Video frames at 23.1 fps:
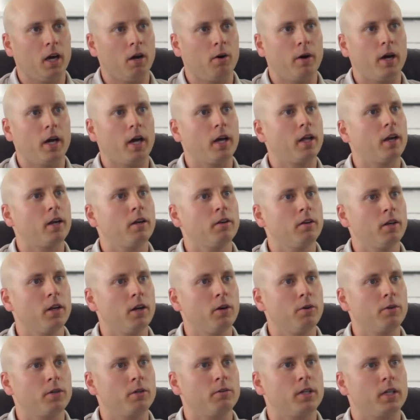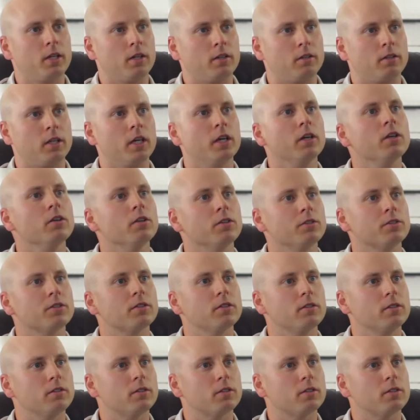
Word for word: oh, I didn't know you needed gills